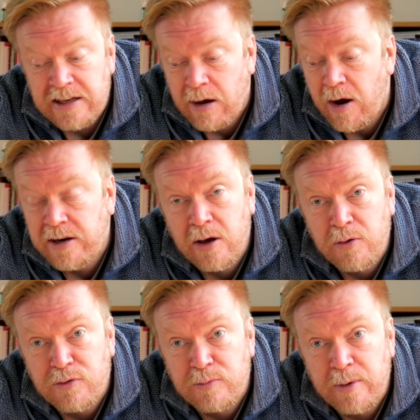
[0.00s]
Now I know
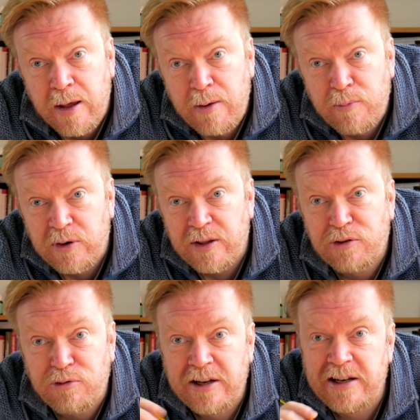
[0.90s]
from putting
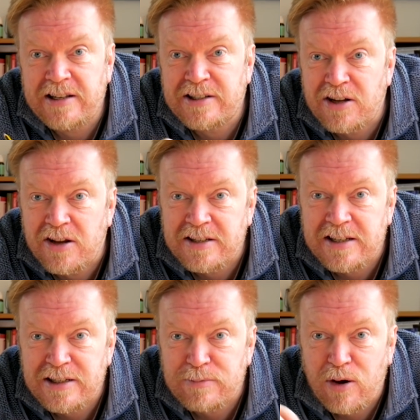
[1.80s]
threaded inserts
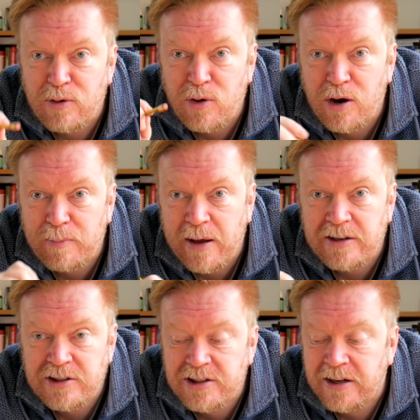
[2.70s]
into my
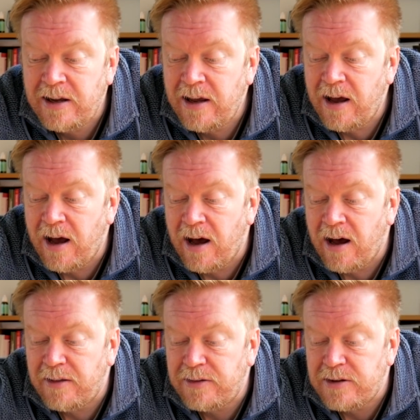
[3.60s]
workbench uh,